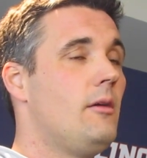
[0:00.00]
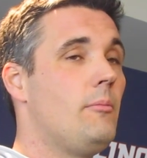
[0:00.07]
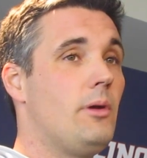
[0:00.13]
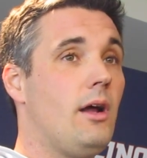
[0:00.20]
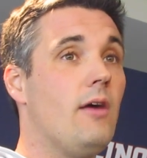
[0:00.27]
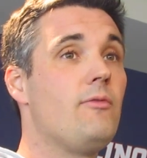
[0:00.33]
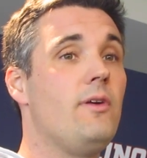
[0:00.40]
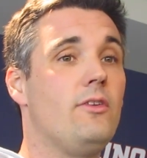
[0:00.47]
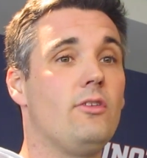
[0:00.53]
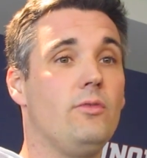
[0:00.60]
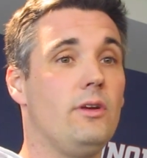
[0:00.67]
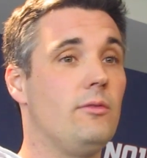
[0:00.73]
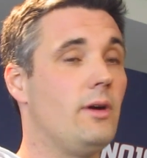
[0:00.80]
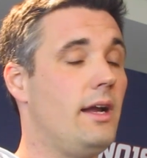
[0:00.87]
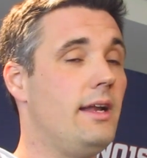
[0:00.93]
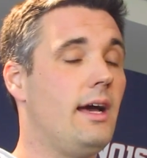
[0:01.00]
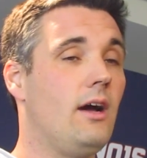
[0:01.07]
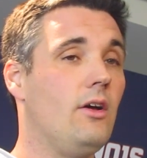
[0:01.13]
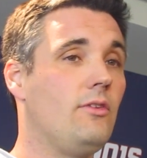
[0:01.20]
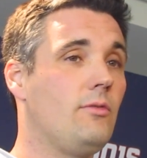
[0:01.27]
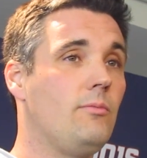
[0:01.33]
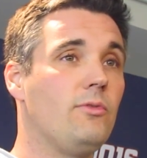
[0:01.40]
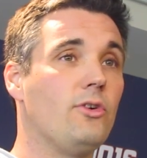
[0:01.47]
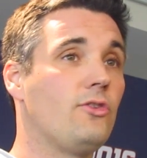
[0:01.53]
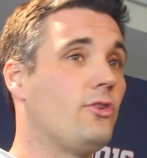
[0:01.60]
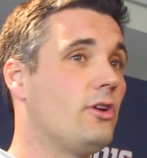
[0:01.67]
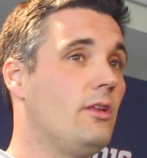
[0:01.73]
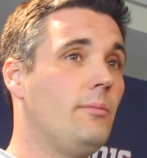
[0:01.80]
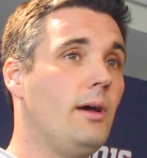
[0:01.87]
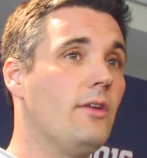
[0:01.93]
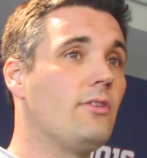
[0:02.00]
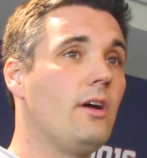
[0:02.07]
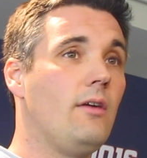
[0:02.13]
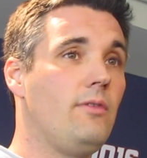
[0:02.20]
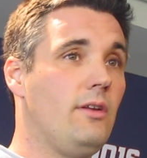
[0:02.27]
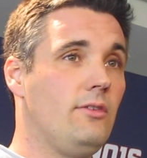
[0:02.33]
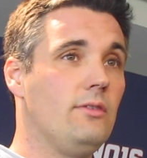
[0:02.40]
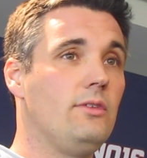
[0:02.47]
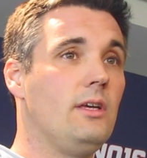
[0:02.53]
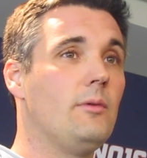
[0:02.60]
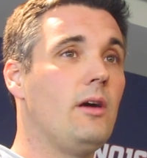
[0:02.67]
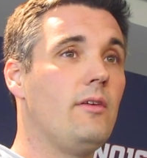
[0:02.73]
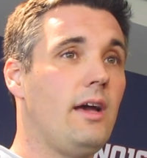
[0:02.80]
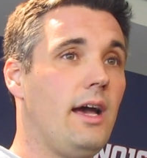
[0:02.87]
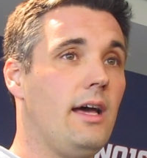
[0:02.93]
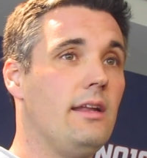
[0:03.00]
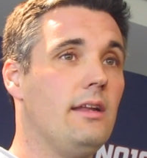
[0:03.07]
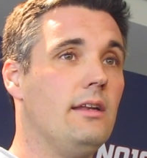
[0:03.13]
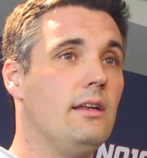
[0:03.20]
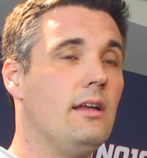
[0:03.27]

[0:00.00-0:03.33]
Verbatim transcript: But offensively, right now, it's for sure the best offensive team I've had